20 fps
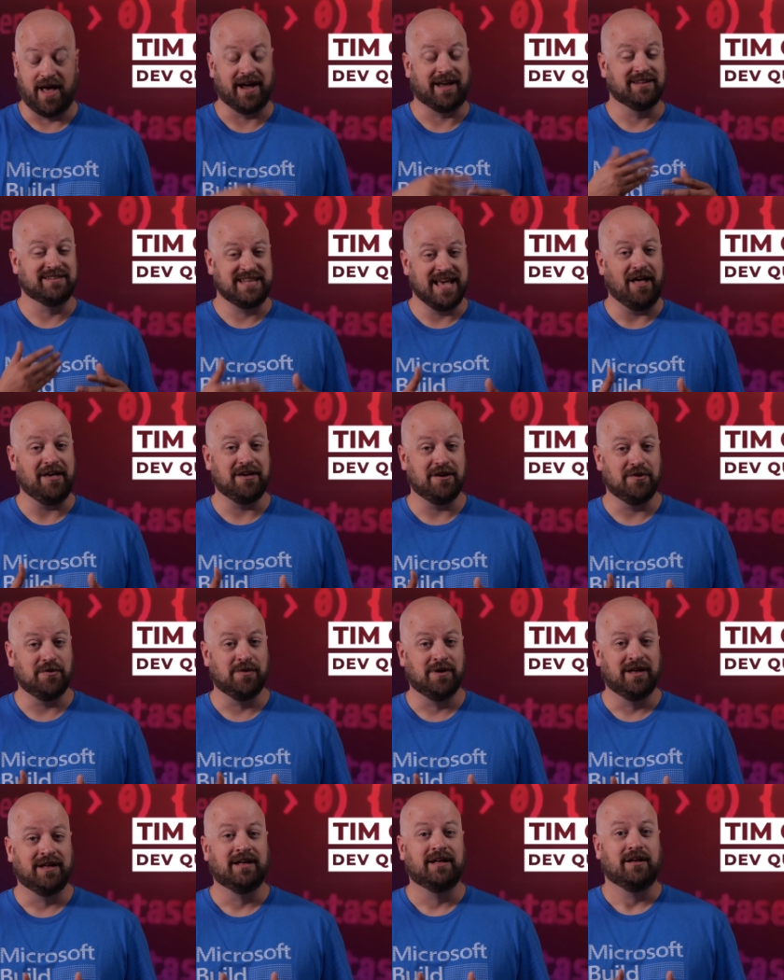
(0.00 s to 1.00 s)
I can tell
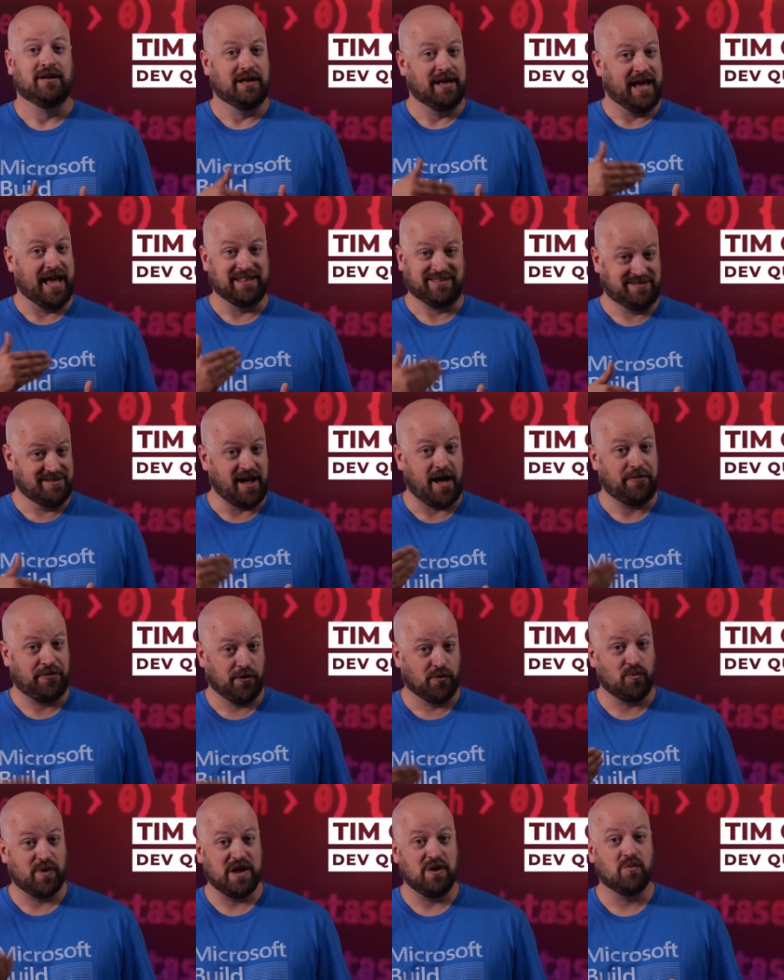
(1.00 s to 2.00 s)
you, it's
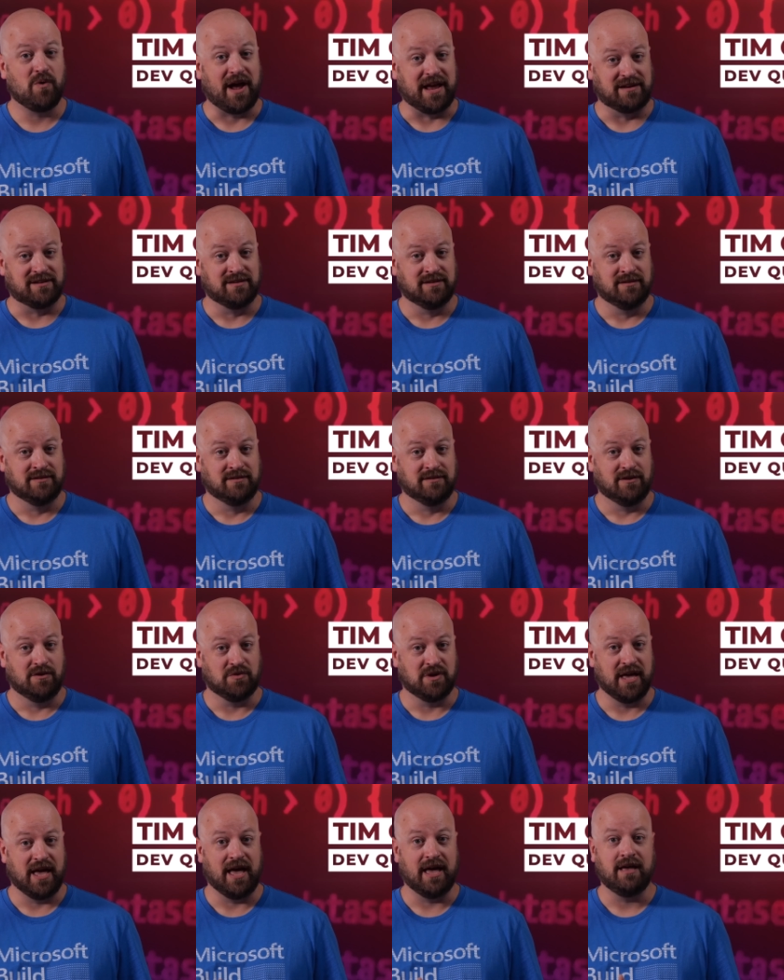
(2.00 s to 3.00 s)
not the rewrite,
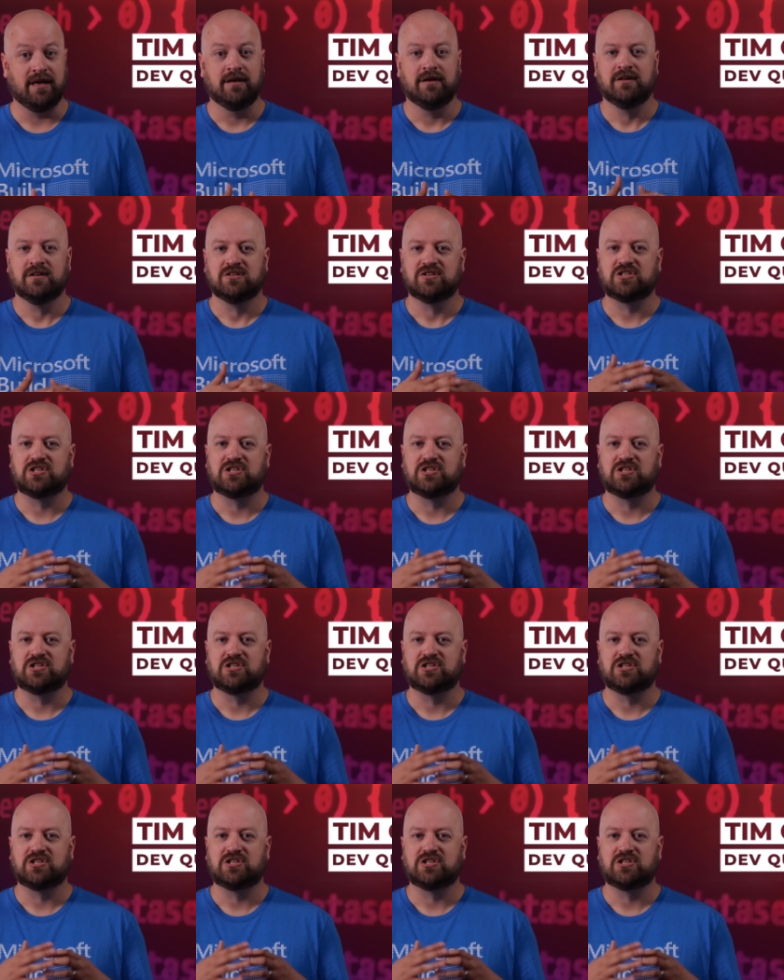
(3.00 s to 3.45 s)
okay?